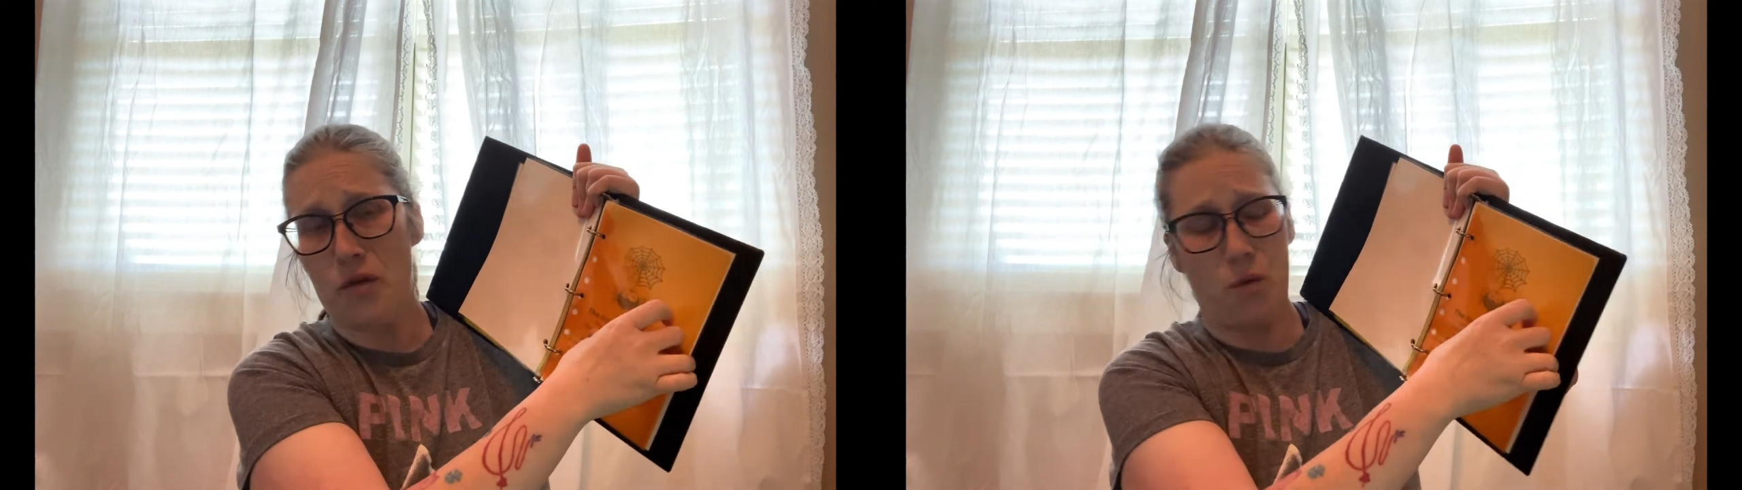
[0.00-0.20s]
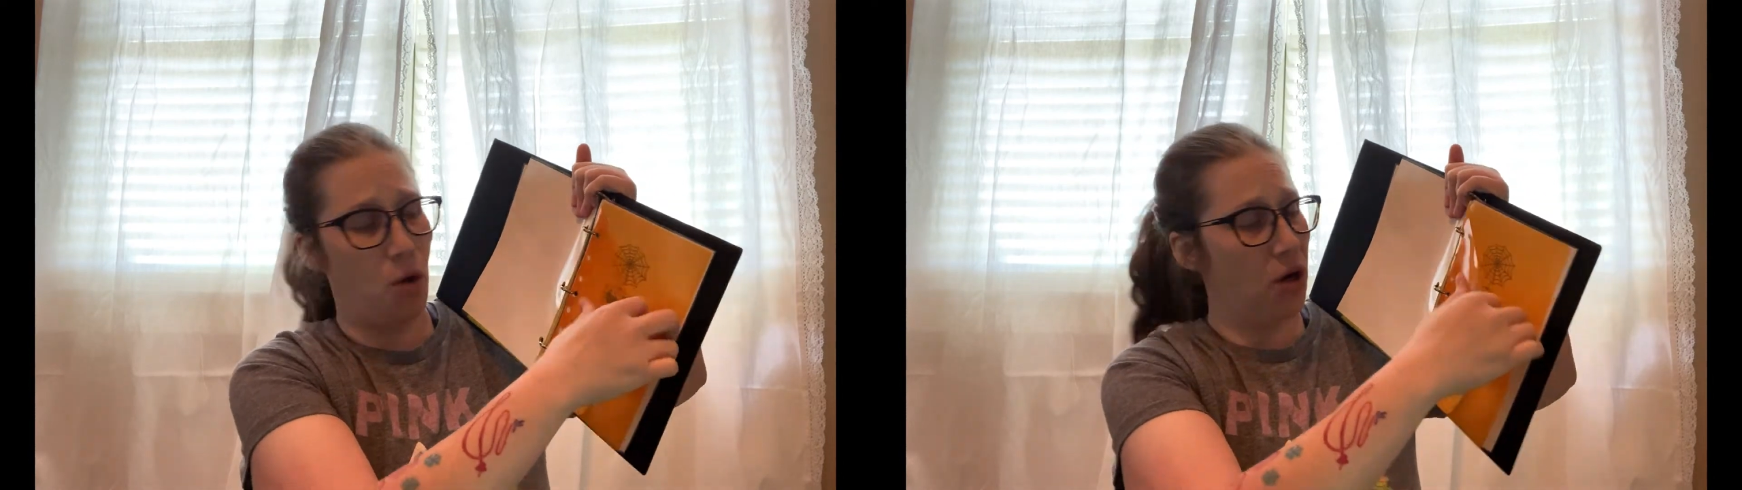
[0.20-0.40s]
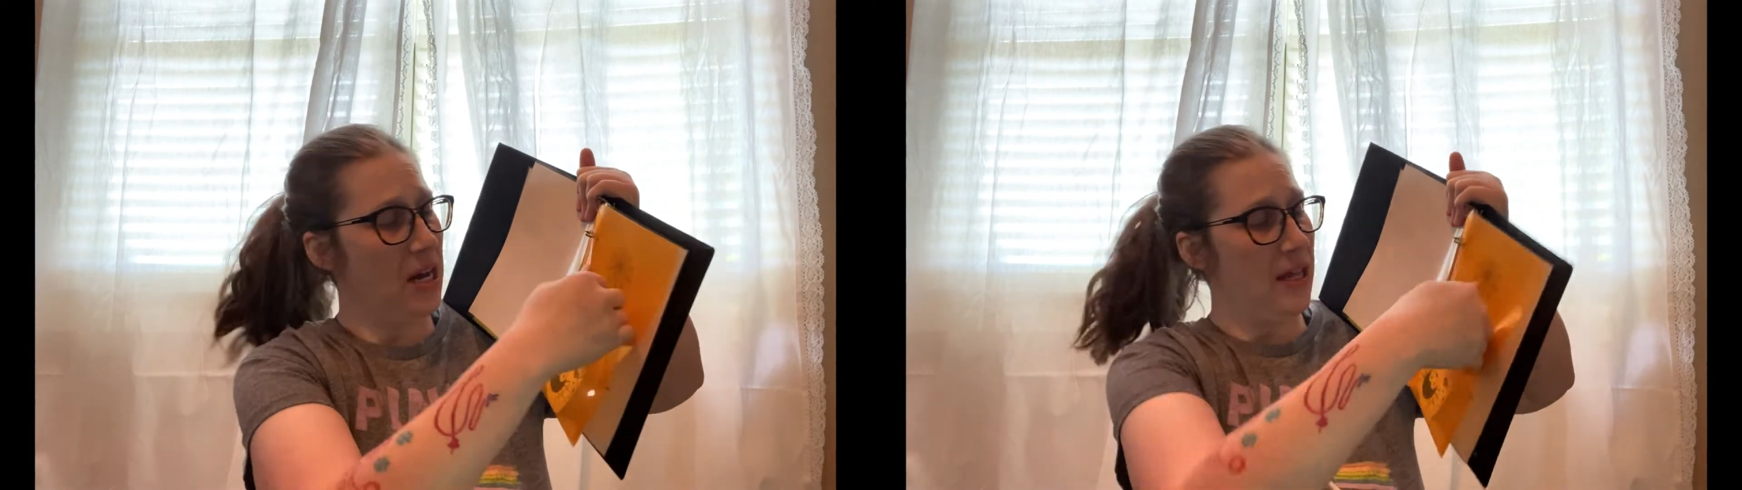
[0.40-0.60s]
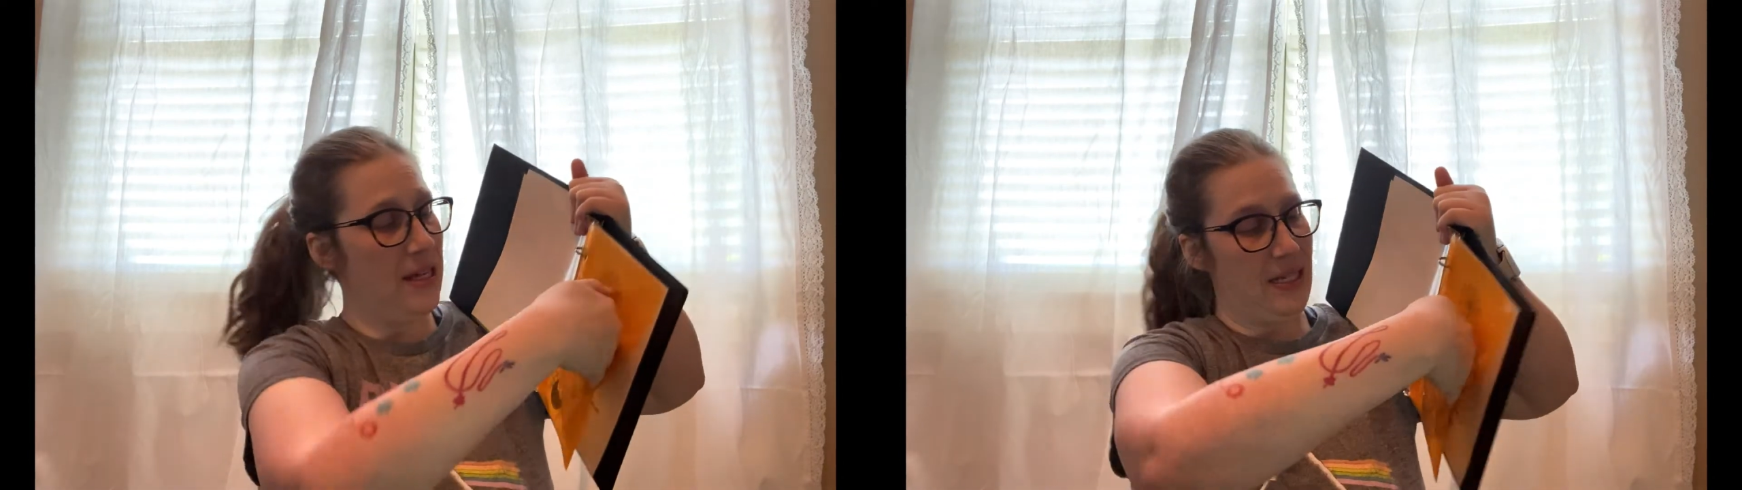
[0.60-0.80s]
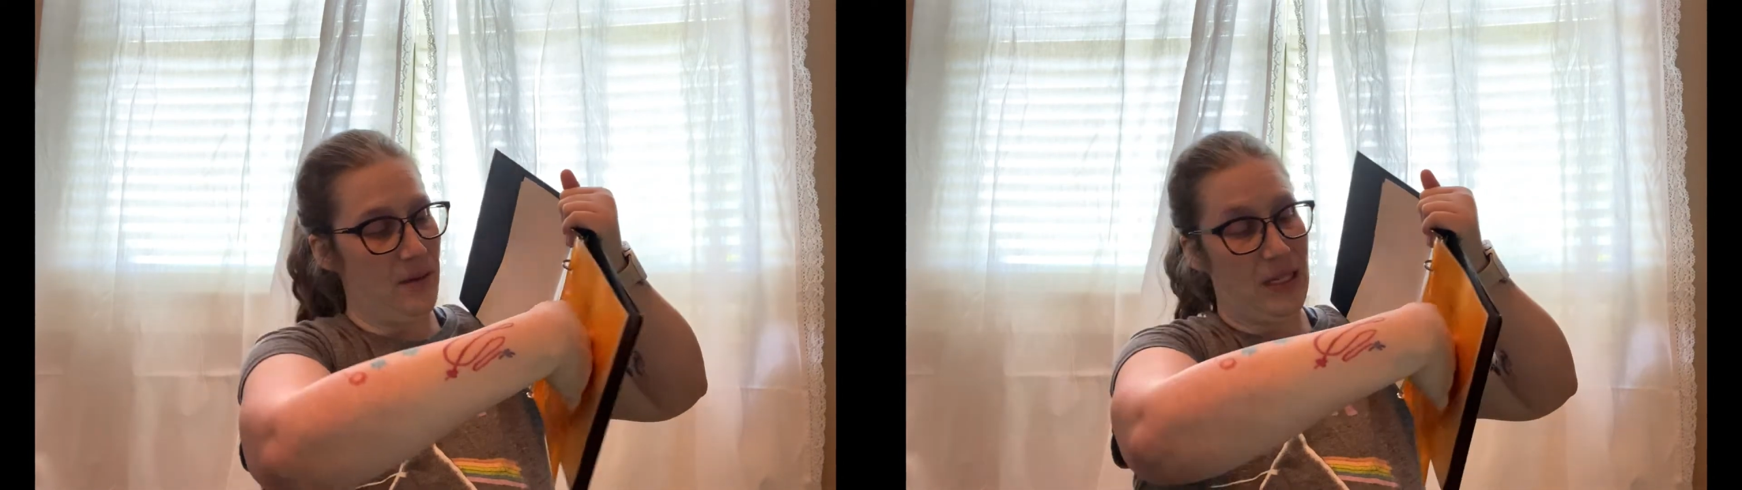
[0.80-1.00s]
for the
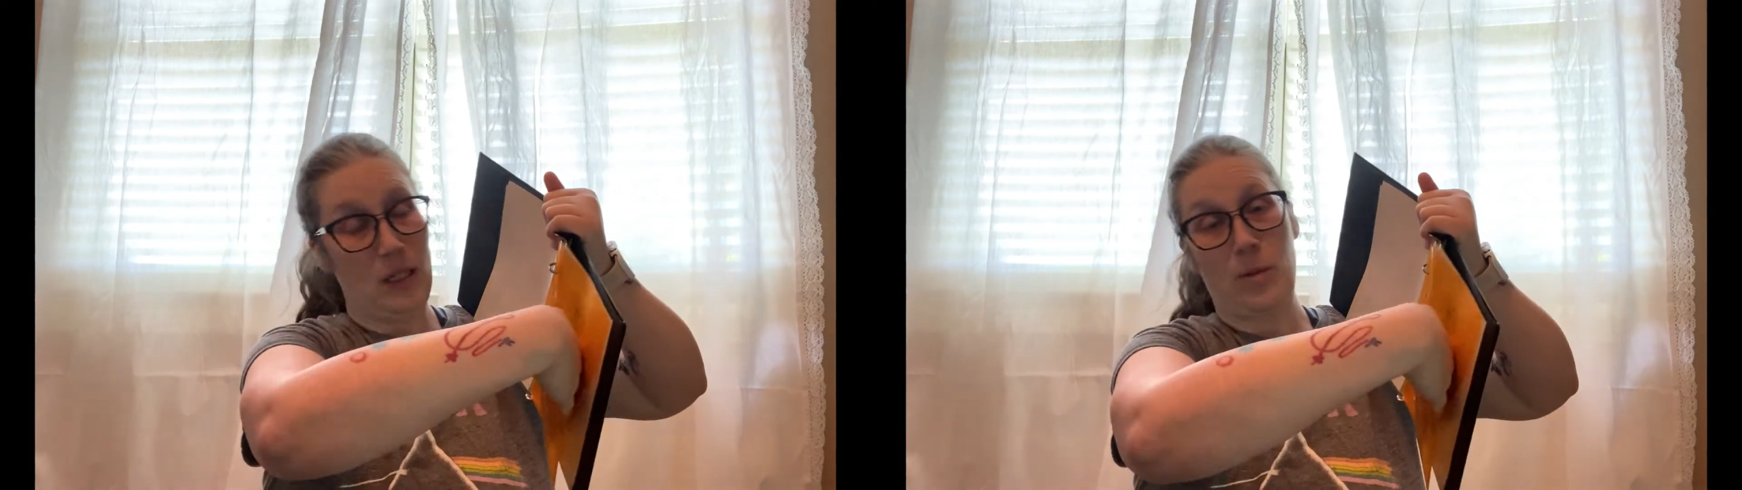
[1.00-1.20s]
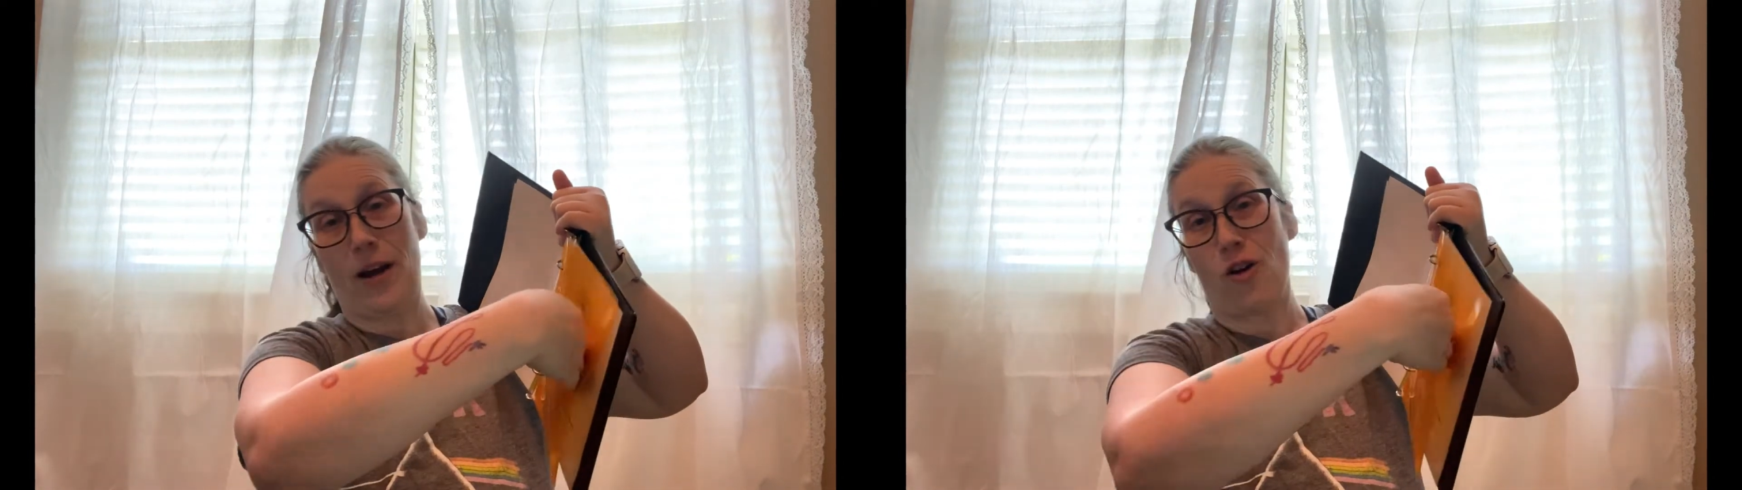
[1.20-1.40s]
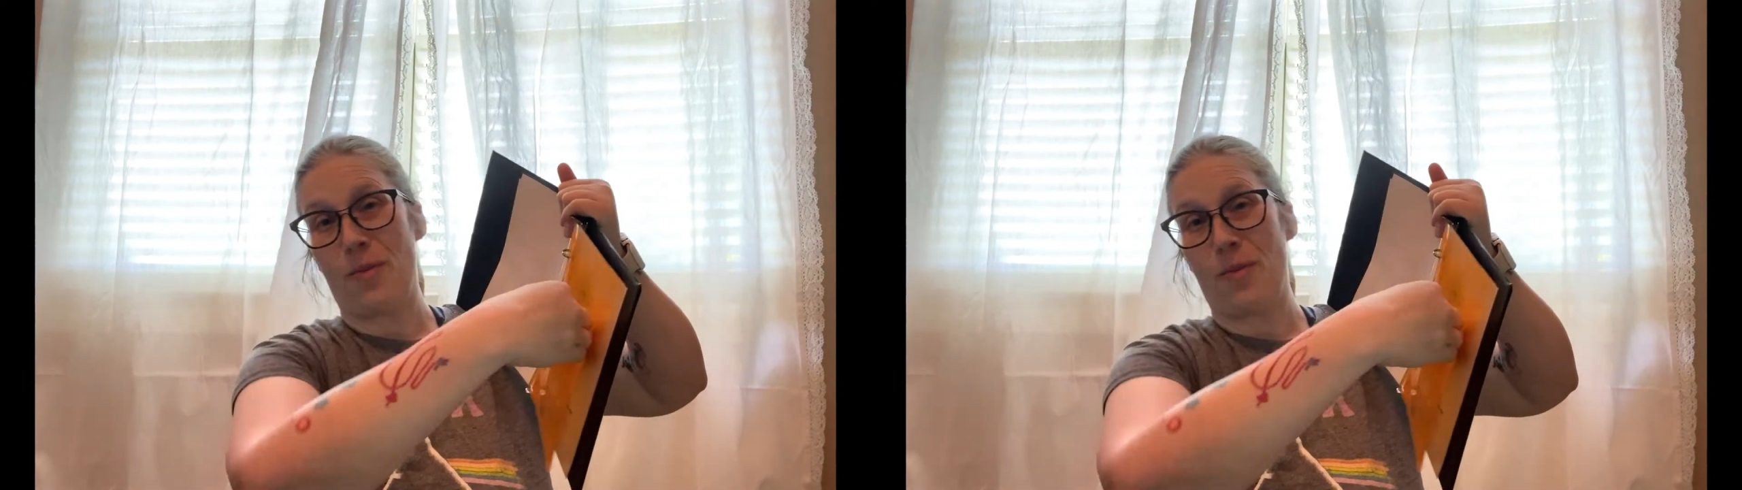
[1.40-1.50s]
Itsy Bitsy Spider,